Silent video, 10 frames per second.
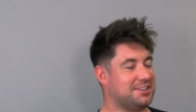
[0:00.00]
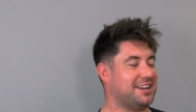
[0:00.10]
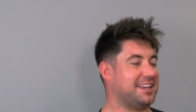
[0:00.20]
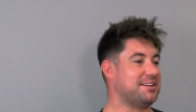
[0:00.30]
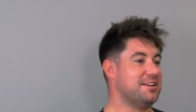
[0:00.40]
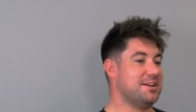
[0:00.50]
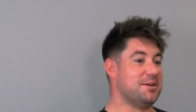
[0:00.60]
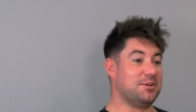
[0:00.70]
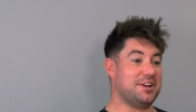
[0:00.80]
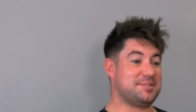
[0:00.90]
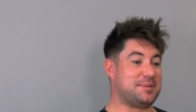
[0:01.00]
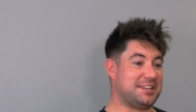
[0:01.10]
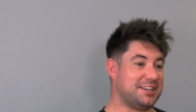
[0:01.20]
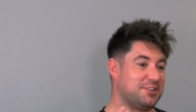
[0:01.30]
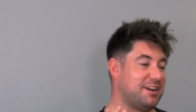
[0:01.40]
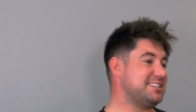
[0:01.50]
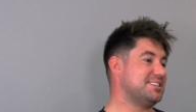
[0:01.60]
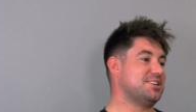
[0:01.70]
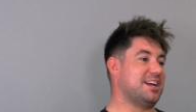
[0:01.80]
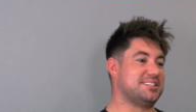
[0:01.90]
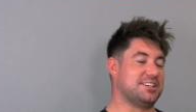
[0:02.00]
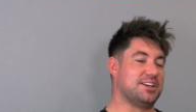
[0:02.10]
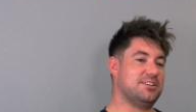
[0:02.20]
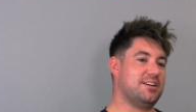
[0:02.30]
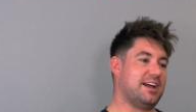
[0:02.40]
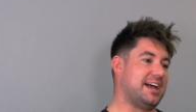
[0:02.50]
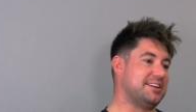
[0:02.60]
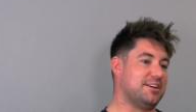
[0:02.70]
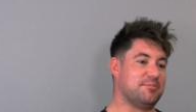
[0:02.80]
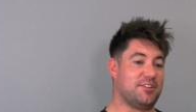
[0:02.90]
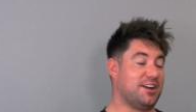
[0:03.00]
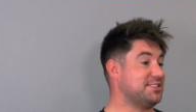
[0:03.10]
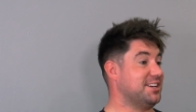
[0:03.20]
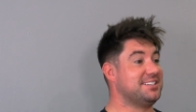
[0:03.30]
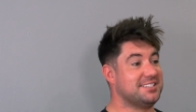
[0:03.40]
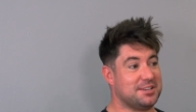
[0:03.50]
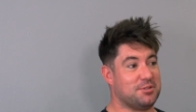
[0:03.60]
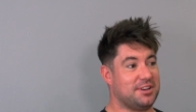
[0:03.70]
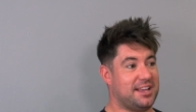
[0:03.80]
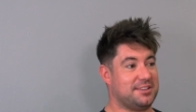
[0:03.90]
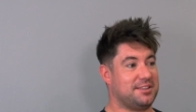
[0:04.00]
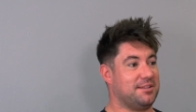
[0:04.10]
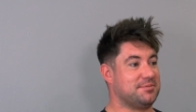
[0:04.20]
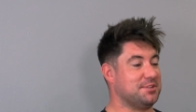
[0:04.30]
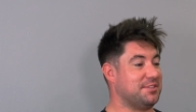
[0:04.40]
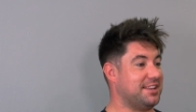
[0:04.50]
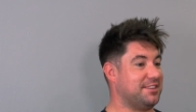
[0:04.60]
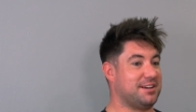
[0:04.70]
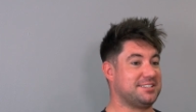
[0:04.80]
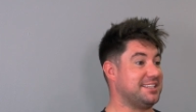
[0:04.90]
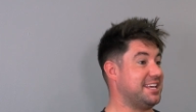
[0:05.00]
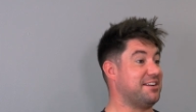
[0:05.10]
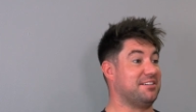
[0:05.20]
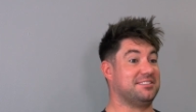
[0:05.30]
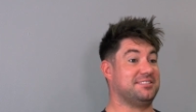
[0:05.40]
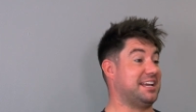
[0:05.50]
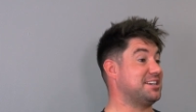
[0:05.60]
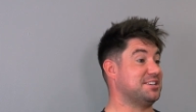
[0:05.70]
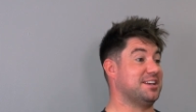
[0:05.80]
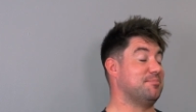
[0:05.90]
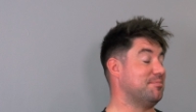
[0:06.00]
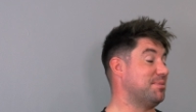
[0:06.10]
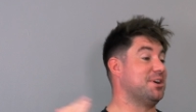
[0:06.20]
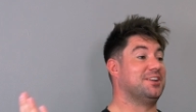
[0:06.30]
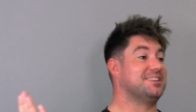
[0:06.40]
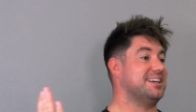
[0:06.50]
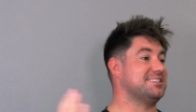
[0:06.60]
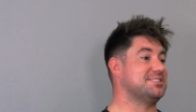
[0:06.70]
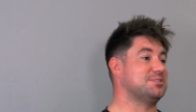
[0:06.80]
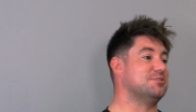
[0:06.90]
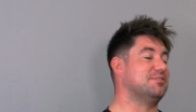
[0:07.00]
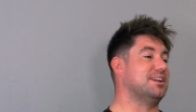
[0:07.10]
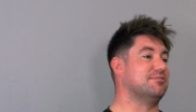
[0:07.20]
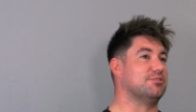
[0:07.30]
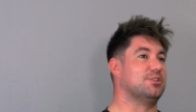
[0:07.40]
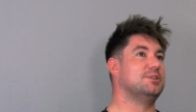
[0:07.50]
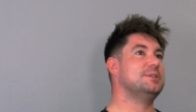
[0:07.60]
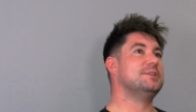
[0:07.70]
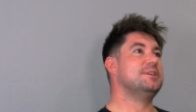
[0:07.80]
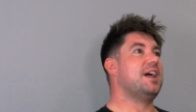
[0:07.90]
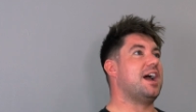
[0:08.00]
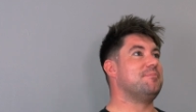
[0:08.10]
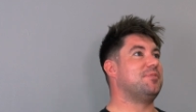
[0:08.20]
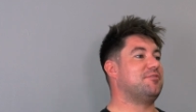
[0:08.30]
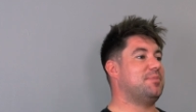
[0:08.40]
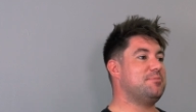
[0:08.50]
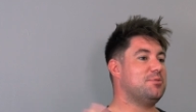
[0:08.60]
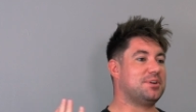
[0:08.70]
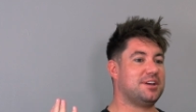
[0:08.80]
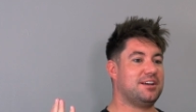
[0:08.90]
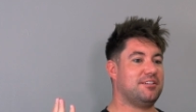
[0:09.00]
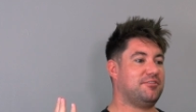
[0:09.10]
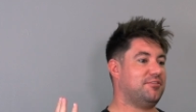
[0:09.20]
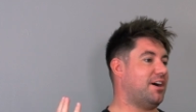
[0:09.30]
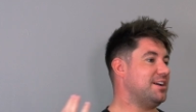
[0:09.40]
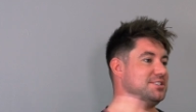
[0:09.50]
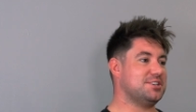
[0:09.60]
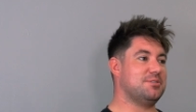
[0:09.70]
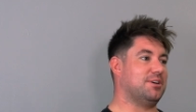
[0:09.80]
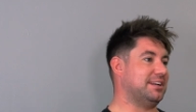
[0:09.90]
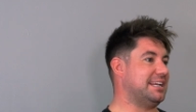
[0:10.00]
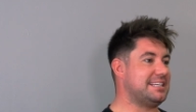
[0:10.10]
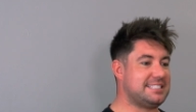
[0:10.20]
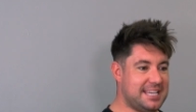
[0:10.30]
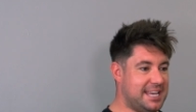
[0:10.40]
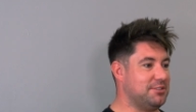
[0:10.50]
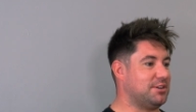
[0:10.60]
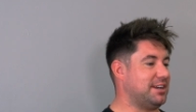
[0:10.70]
cracking. Well, it's been great to chat to you, and I'm very excited to see what sort of the rest of the year and next year and beyond has in store for LoveRaw. If people want to find you on LinkedIn or